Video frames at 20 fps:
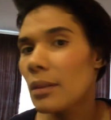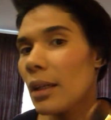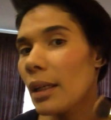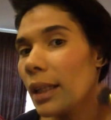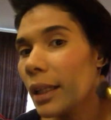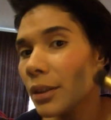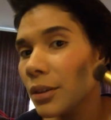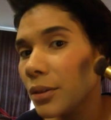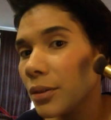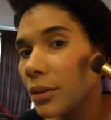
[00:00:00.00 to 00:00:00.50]
I
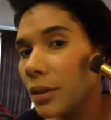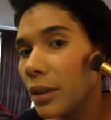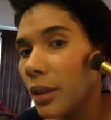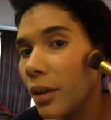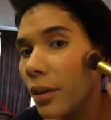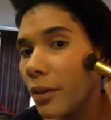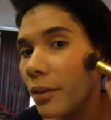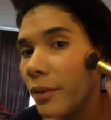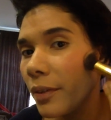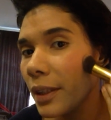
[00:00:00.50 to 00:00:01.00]
like to do the
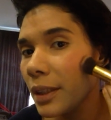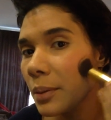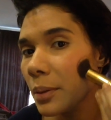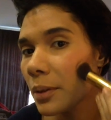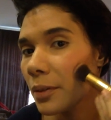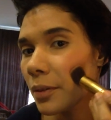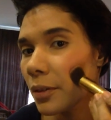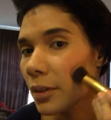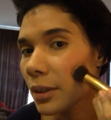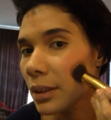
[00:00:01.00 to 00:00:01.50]
whole face
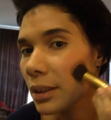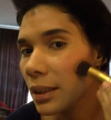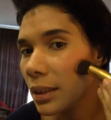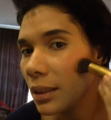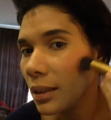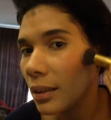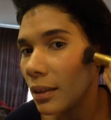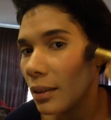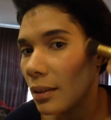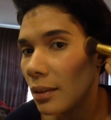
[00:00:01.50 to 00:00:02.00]
before
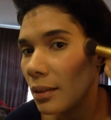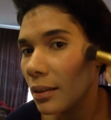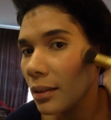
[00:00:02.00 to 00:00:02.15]
the